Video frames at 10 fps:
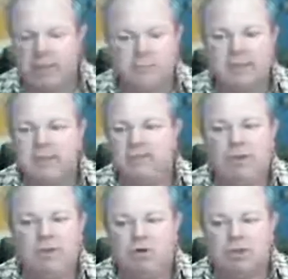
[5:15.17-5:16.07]
That's
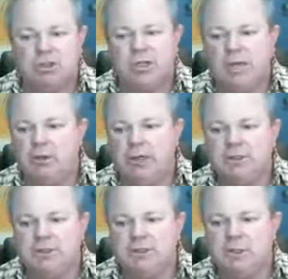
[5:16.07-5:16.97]
one of the first things I look at
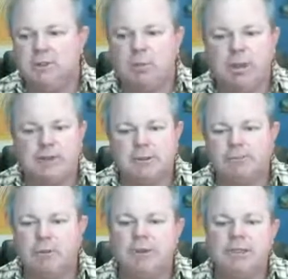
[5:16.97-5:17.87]
is the sales page.
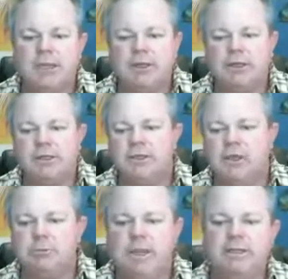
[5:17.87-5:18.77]
The reason I look at the
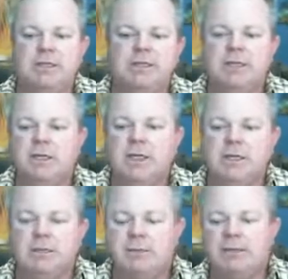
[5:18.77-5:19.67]
sales page is
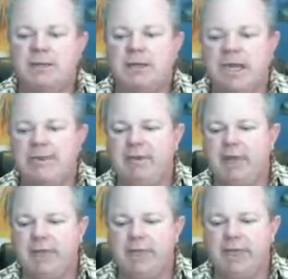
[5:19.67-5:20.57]
sometimes I haven't
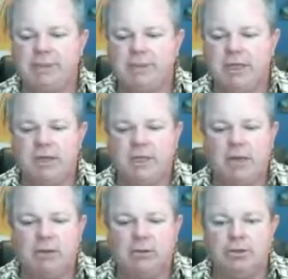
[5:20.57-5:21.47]
got a chance to check
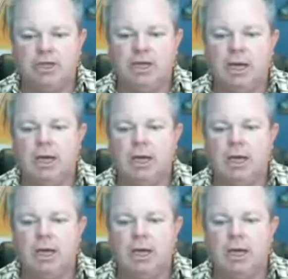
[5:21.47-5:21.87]
out the